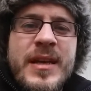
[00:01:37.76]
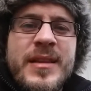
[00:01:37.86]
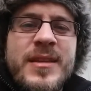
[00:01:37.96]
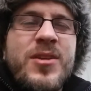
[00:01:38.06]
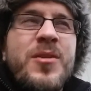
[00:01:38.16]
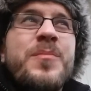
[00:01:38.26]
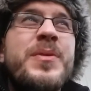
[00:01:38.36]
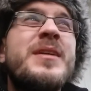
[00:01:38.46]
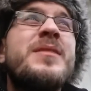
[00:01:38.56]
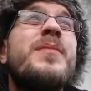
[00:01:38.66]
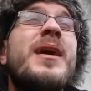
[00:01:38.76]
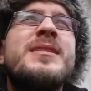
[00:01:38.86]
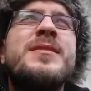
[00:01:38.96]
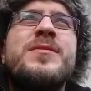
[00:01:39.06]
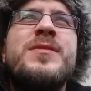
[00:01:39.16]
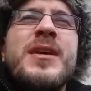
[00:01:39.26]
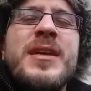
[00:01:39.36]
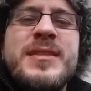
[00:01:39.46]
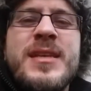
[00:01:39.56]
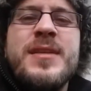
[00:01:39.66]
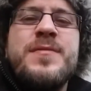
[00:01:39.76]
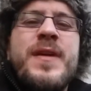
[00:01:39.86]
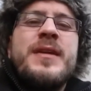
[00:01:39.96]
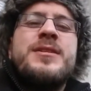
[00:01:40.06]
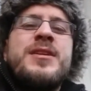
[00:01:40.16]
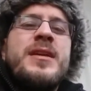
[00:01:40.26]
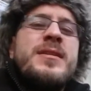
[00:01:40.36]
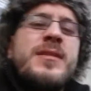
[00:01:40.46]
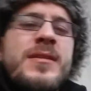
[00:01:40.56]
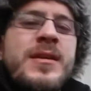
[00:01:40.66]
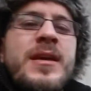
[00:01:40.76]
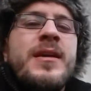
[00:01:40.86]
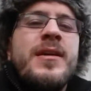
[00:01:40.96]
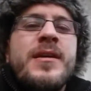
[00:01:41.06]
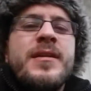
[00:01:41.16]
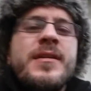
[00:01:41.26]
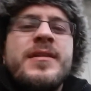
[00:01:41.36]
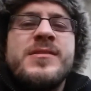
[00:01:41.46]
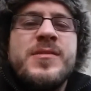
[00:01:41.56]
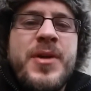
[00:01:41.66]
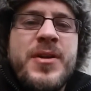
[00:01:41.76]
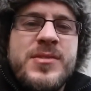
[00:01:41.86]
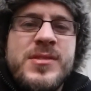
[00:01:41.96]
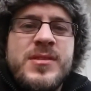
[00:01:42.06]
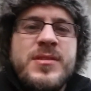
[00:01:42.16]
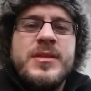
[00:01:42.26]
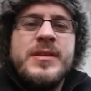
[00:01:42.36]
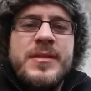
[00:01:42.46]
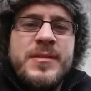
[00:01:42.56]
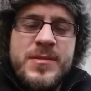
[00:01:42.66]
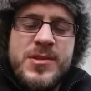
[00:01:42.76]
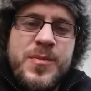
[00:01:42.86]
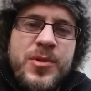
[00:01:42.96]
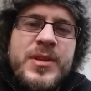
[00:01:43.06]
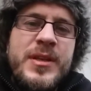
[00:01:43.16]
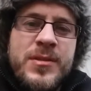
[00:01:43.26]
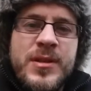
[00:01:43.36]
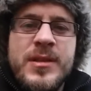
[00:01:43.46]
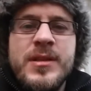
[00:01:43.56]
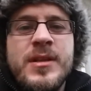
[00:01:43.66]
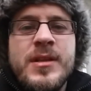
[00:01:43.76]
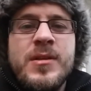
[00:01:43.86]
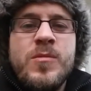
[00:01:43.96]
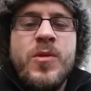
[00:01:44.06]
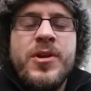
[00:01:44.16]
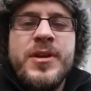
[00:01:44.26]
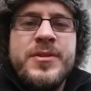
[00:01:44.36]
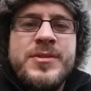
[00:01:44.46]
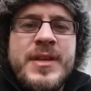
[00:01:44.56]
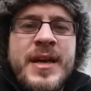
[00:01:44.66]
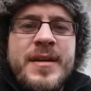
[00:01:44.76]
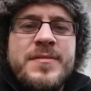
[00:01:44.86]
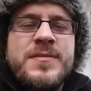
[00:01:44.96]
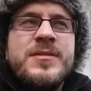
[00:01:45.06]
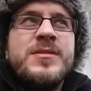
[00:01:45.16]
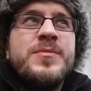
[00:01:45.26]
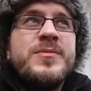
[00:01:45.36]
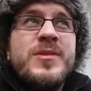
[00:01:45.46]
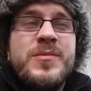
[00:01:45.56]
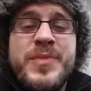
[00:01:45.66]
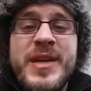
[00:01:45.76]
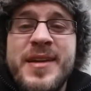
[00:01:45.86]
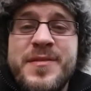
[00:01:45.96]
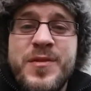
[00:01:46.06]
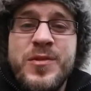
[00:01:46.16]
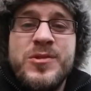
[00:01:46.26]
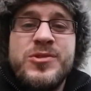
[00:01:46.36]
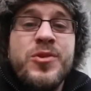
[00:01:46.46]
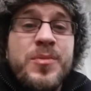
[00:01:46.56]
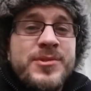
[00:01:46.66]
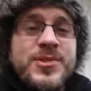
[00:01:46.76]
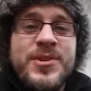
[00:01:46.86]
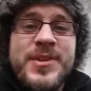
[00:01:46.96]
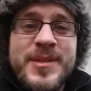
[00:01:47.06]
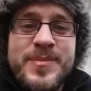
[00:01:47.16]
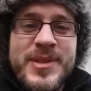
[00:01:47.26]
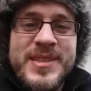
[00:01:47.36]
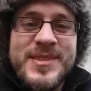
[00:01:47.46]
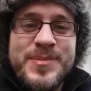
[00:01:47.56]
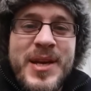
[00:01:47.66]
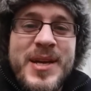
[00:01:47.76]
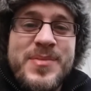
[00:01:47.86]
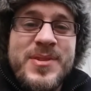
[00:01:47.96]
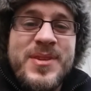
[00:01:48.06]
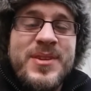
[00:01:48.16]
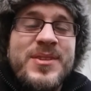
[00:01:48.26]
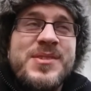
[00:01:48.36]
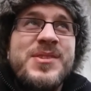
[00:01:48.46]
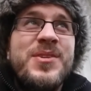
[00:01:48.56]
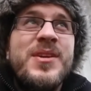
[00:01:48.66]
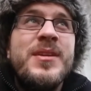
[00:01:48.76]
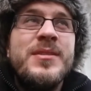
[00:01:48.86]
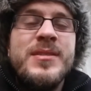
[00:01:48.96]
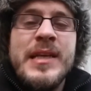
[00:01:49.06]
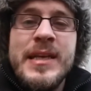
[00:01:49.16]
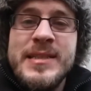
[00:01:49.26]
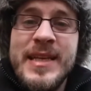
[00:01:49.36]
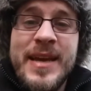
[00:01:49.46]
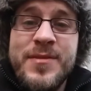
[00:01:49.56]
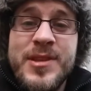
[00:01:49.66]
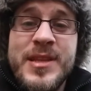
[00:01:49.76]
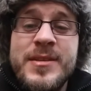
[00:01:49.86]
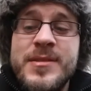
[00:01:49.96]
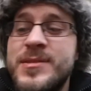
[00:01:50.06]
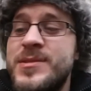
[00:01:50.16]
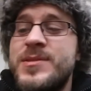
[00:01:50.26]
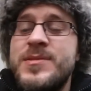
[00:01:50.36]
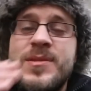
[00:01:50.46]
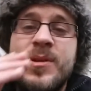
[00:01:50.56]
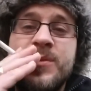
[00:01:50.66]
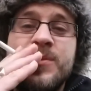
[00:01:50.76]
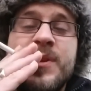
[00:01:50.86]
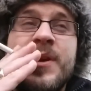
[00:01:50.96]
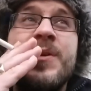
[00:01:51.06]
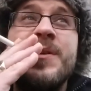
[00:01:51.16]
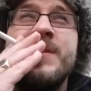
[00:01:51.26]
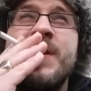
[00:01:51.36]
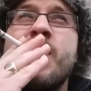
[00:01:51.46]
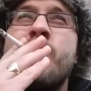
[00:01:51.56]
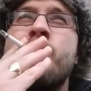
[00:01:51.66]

yeah, they got a big massive defect sheet as opposed to the small little one I used to have. There's a big A4 double-sided piece of paper that I've got to sign and tick everything and dot all the I's.